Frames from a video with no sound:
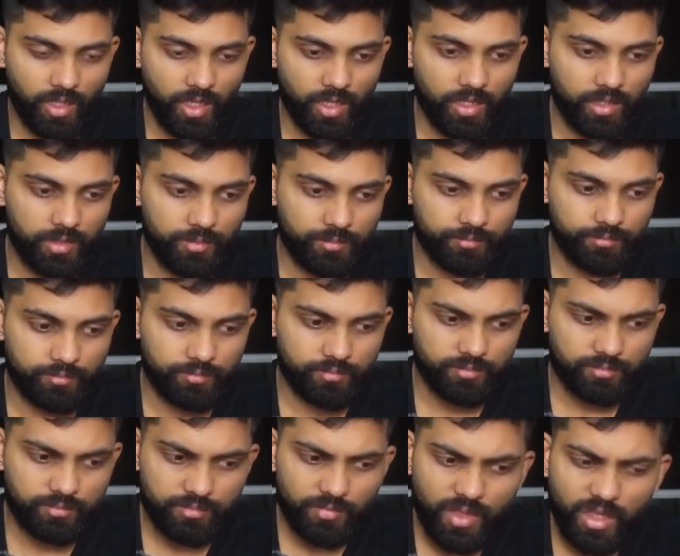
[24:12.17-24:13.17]

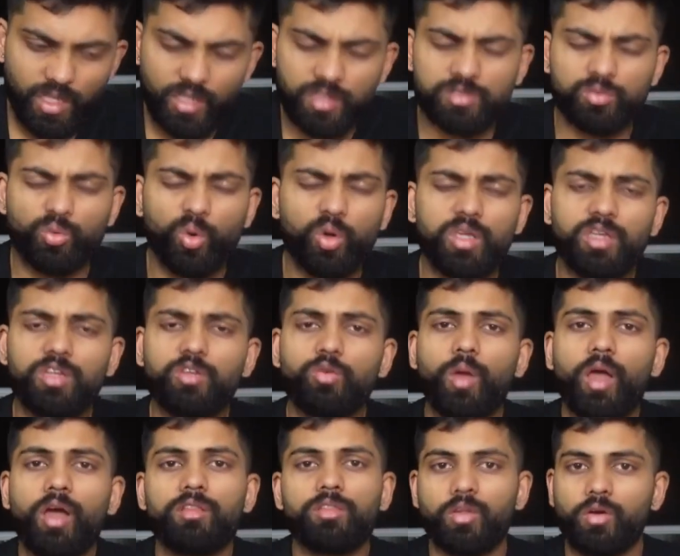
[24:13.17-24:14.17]
just walking
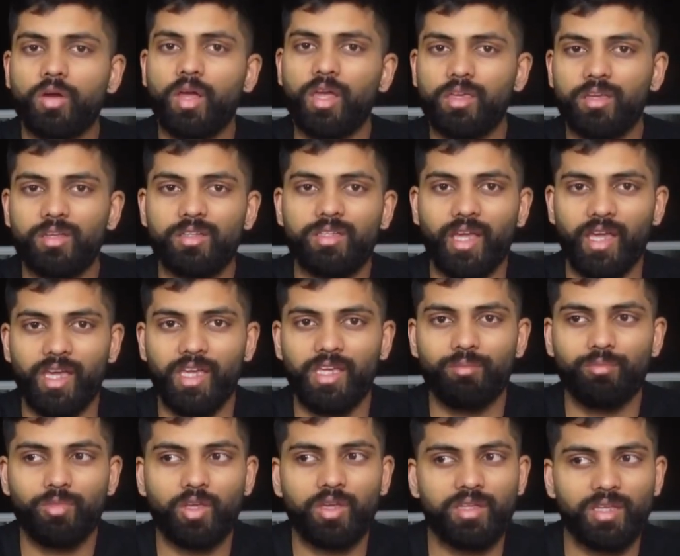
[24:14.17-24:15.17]
around throughout your
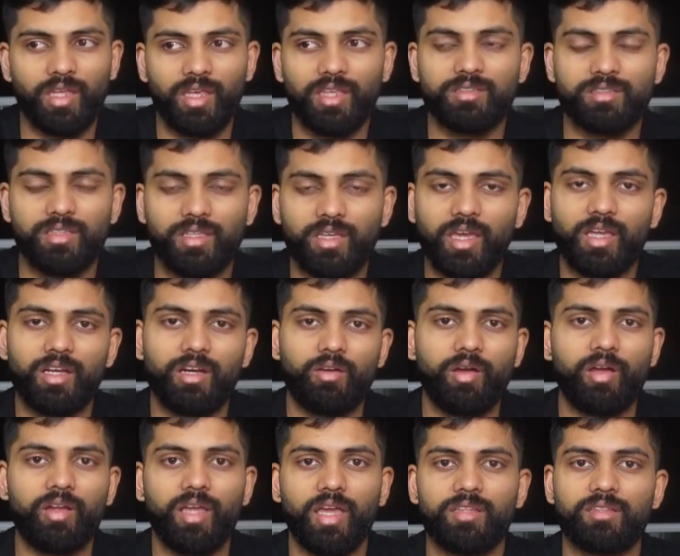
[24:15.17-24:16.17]
day, you can easily get
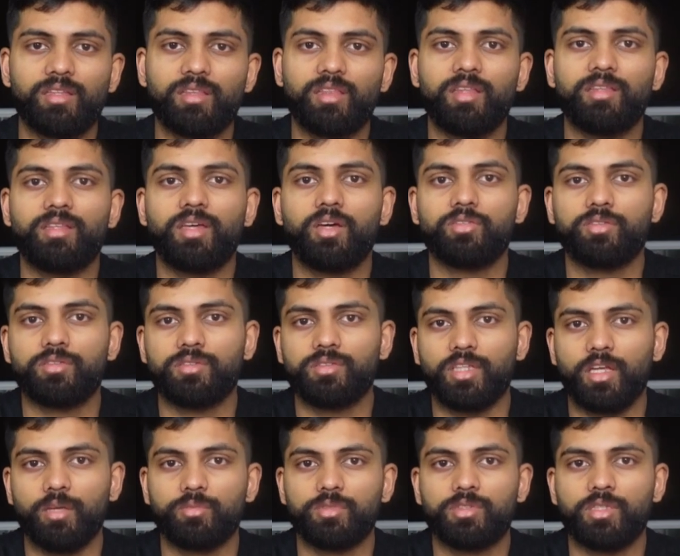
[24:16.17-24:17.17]
around 8 to 10,000
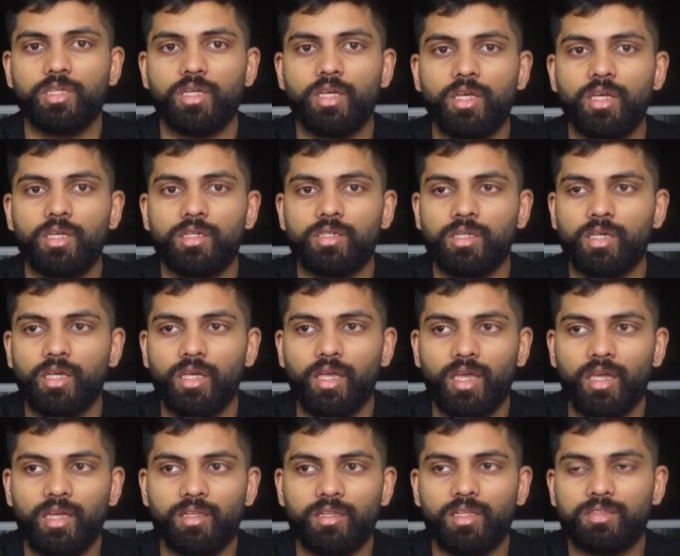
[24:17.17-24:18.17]
steps.
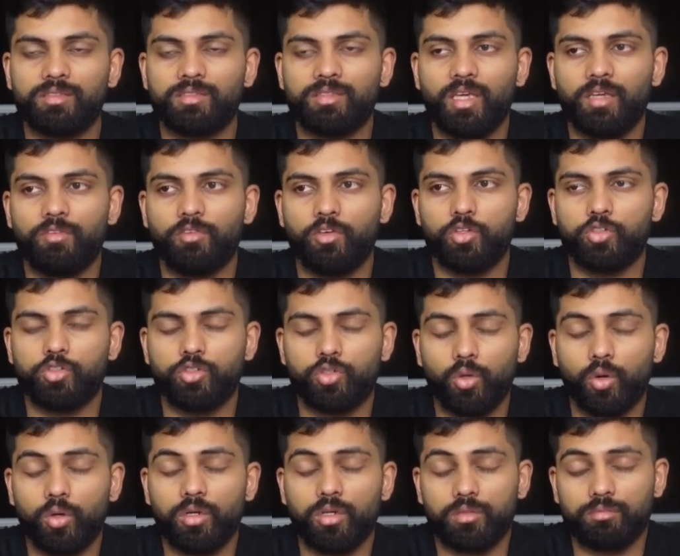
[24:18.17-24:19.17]
And let's say if you're
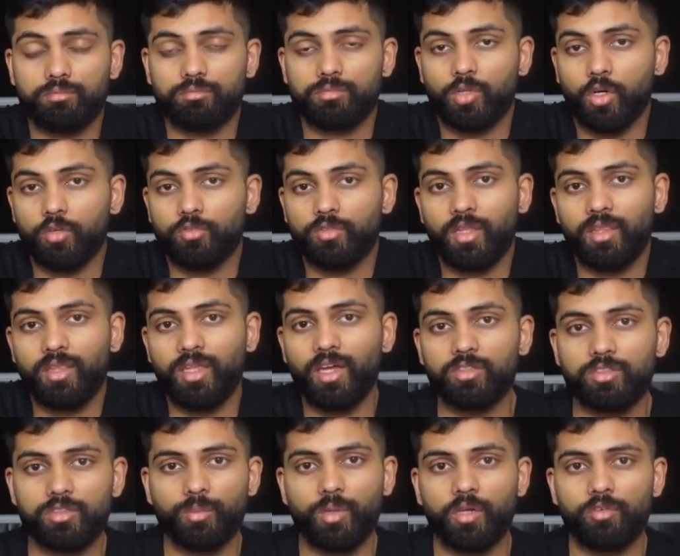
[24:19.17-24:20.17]
short of
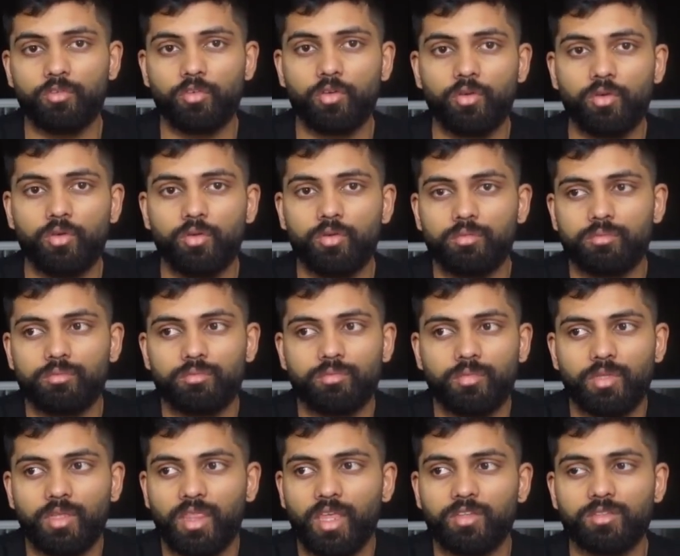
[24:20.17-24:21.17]
10,000 by a few
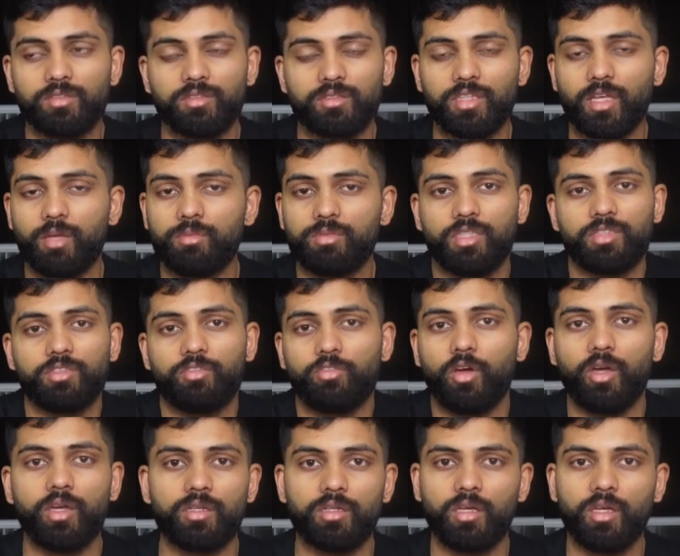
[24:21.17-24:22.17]
thousand steps, that's
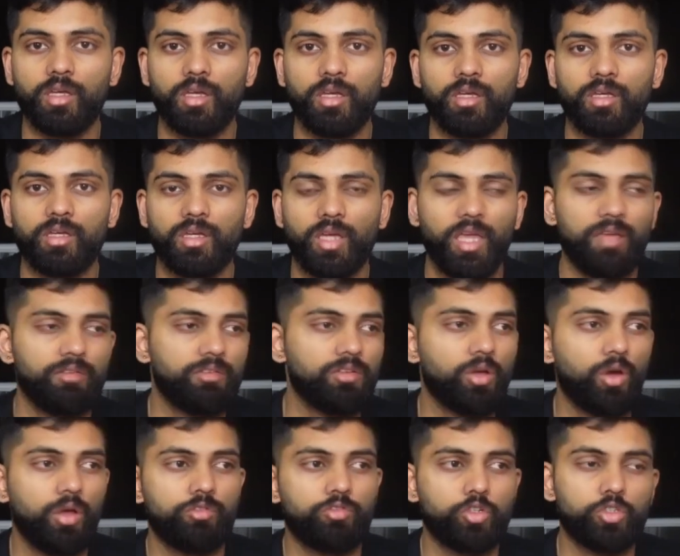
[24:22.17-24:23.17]
fine.
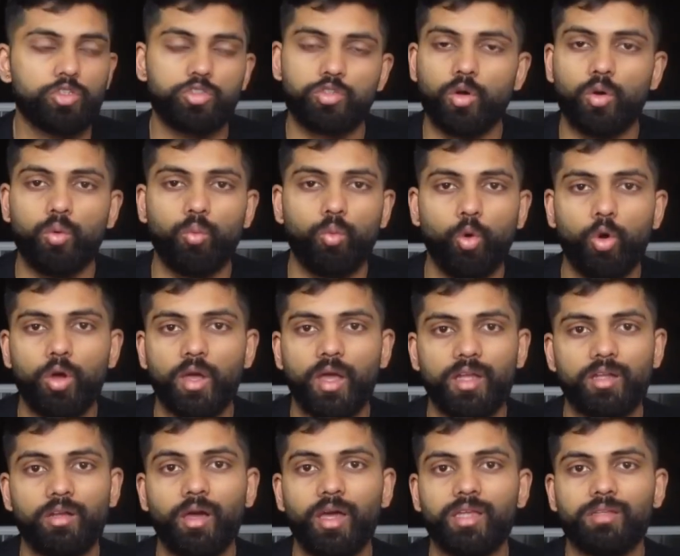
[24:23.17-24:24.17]
Even going for a short walk
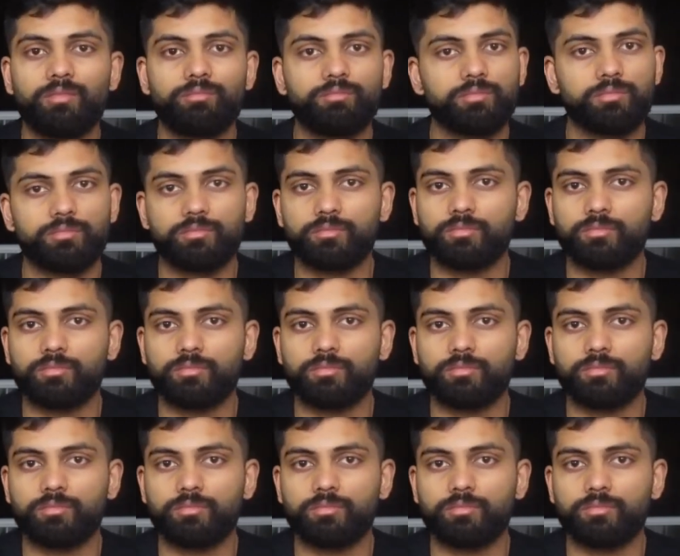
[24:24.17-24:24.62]
at night,